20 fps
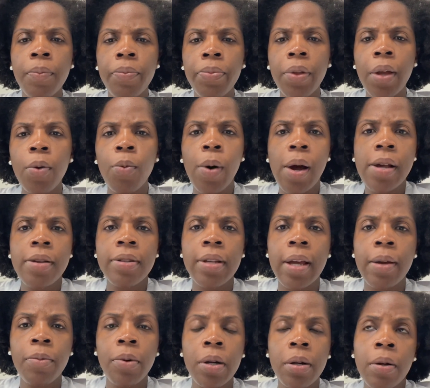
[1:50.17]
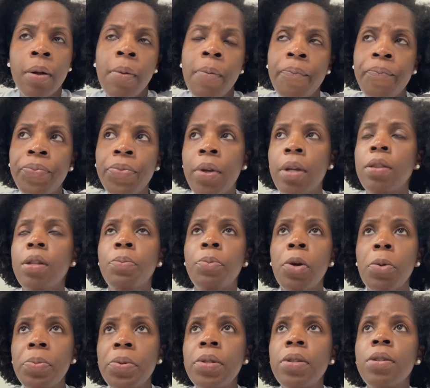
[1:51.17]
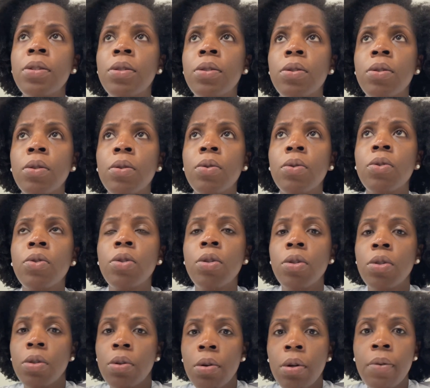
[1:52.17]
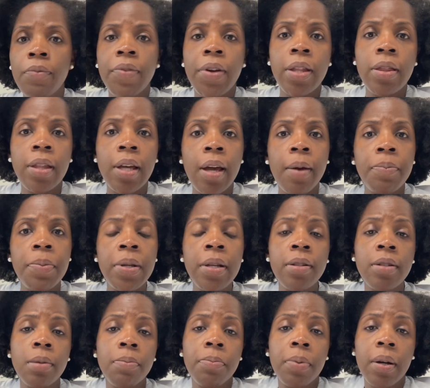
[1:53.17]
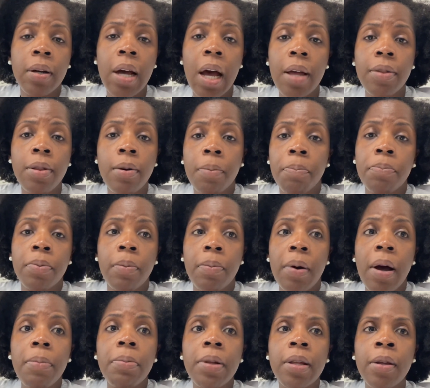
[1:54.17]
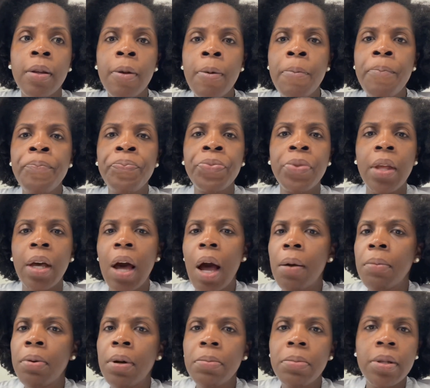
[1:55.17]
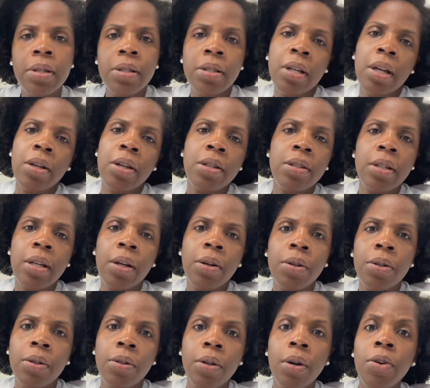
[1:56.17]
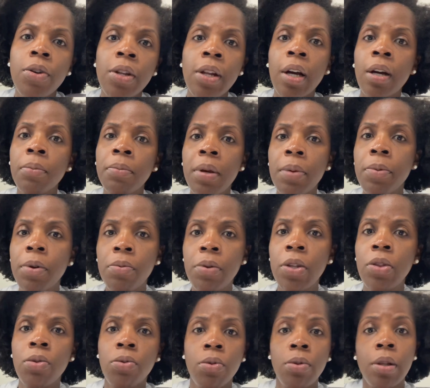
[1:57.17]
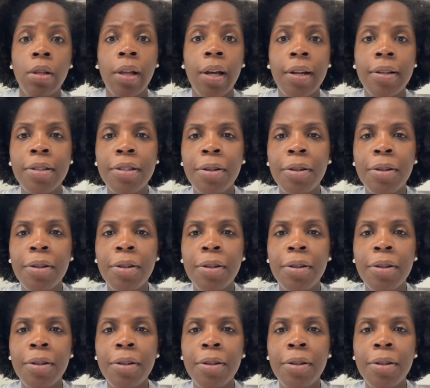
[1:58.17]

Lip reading: And why is that? Well, the purpose is to circumvent that because the public, the common public is not going to know. You're not going to be able to read through the lines.